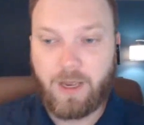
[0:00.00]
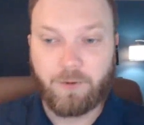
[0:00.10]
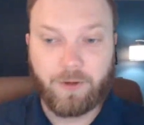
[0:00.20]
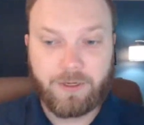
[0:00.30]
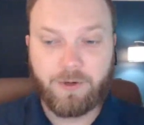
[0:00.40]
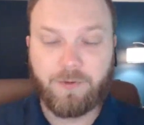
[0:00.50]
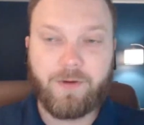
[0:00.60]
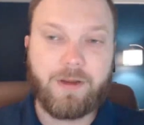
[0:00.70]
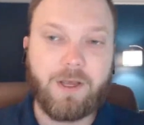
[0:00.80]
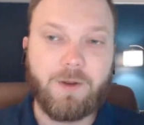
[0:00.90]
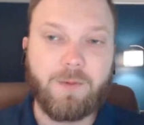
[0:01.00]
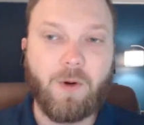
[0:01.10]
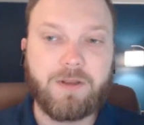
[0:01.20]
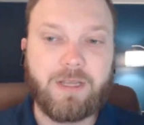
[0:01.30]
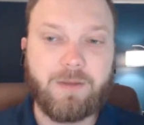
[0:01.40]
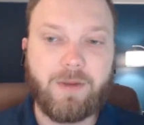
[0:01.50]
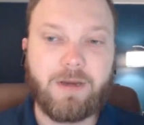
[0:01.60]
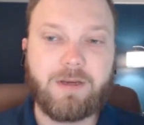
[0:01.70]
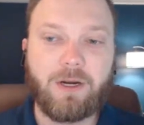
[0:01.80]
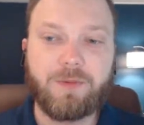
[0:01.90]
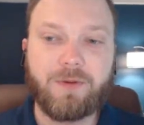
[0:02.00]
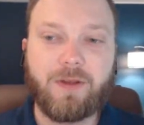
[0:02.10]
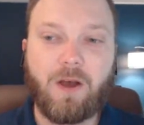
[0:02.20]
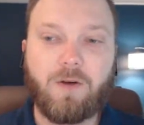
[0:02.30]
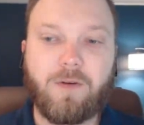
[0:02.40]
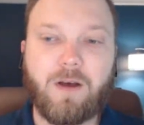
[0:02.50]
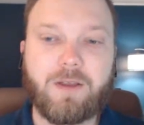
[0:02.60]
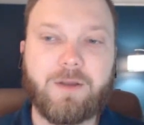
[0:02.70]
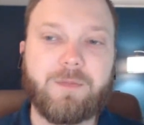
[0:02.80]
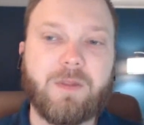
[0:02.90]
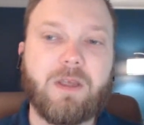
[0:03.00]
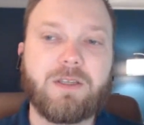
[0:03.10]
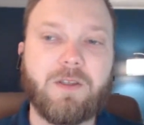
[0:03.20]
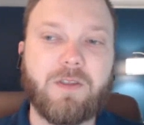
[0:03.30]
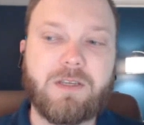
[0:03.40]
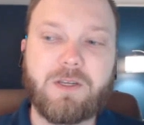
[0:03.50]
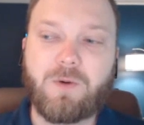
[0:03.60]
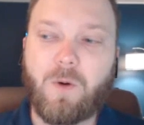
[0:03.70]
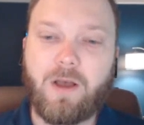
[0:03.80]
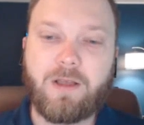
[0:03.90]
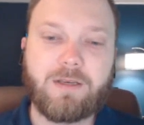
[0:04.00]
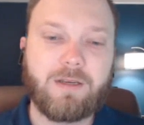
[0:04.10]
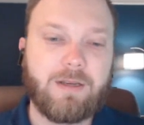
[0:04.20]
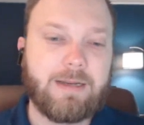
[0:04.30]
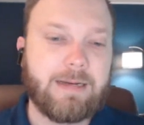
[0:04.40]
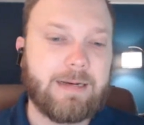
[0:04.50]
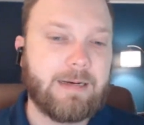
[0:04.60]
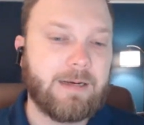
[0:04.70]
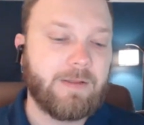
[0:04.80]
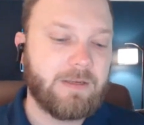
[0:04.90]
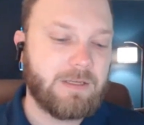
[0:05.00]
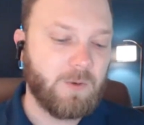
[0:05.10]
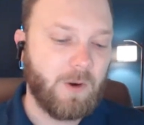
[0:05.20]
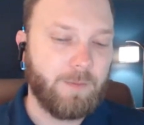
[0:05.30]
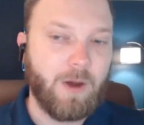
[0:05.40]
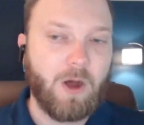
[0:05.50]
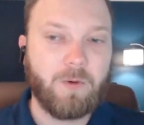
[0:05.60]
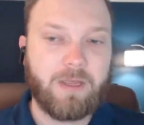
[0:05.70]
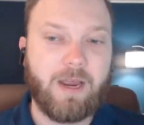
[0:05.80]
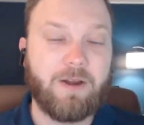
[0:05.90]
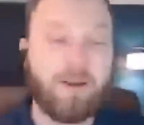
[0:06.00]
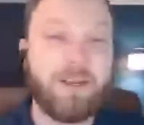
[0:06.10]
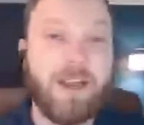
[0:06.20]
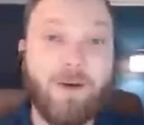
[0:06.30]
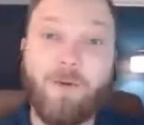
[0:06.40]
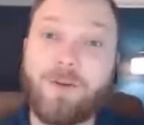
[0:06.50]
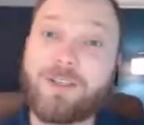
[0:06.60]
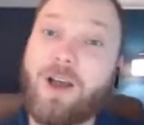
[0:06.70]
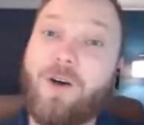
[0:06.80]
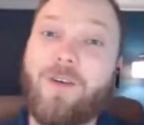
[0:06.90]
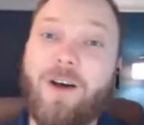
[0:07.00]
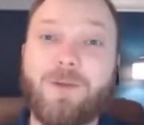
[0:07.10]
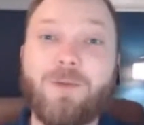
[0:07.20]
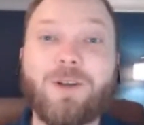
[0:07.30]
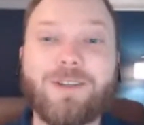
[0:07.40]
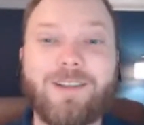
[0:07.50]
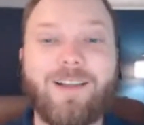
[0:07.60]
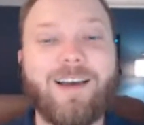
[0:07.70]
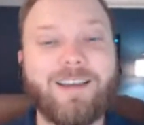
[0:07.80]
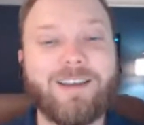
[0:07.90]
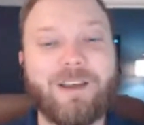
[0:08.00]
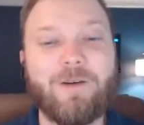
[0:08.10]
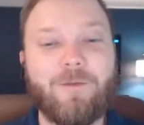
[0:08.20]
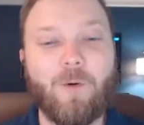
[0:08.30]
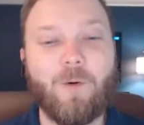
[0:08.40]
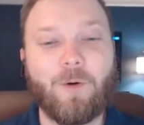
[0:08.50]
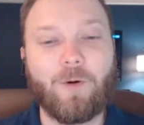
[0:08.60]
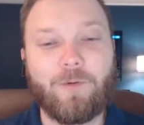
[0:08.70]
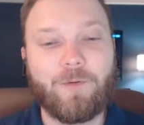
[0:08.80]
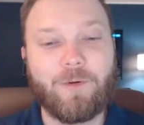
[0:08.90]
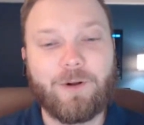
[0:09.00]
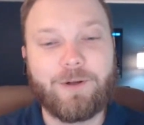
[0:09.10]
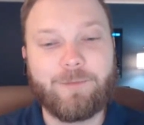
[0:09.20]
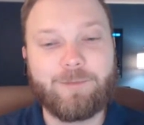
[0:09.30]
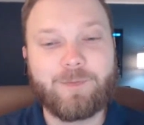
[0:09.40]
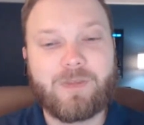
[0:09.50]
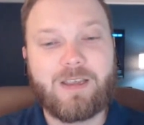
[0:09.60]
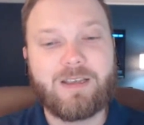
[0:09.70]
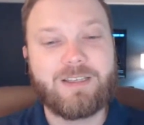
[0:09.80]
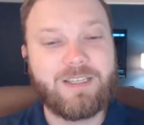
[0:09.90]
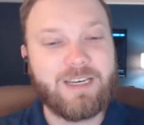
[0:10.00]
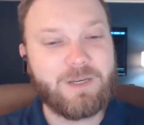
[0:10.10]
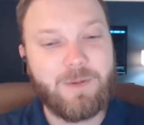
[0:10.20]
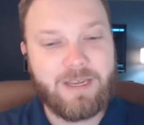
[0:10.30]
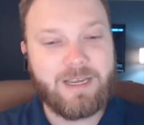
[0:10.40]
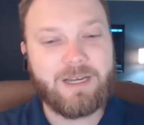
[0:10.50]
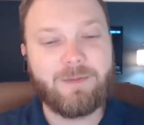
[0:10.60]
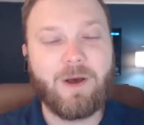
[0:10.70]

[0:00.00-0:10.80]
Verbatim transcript: Really cool video, but what does that mean in terms of call volume? So this is what Baldwin County 911's call volume looks like from 6 p.m.